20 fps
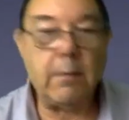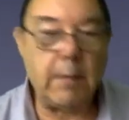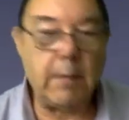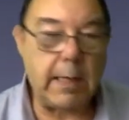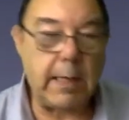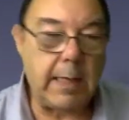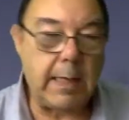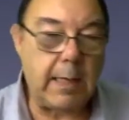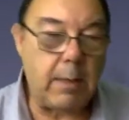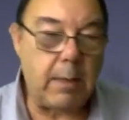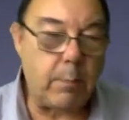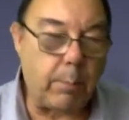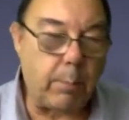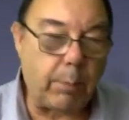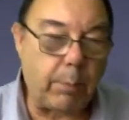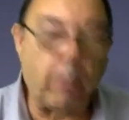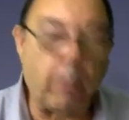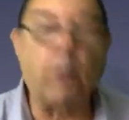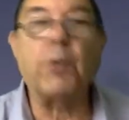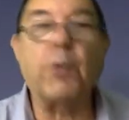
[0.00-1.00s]
the
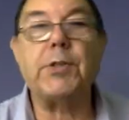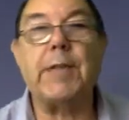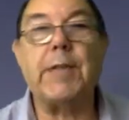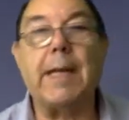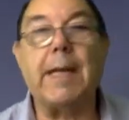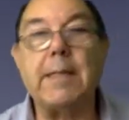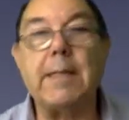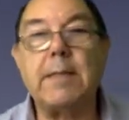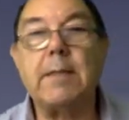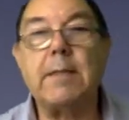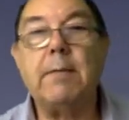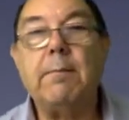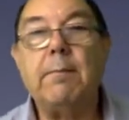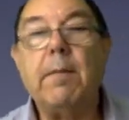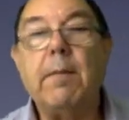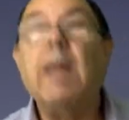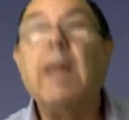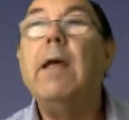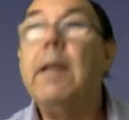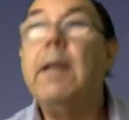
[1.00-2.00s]
process,
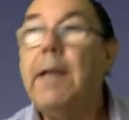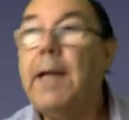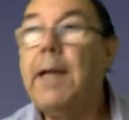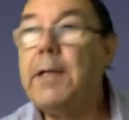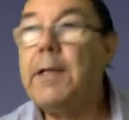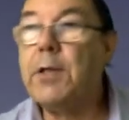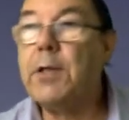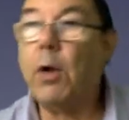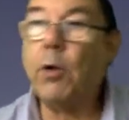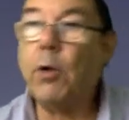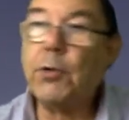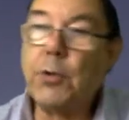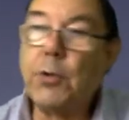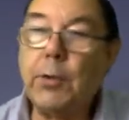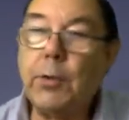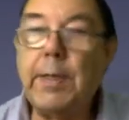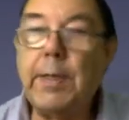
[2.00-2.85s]
it also